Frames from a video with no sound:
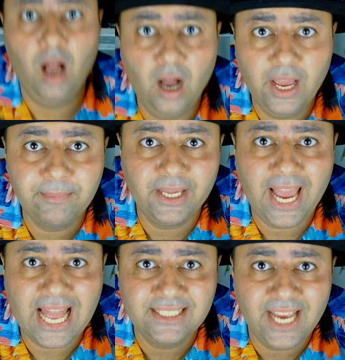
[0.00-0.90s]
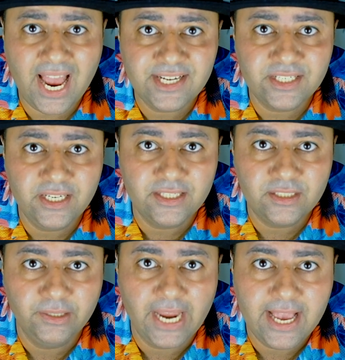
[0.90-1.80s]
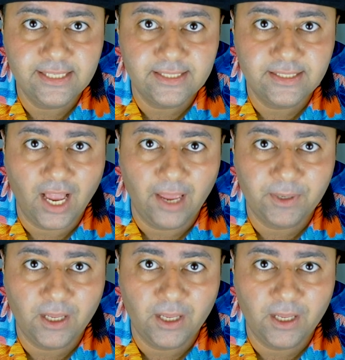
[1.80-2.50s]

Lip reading: Oh, I'm gonna attach this to this type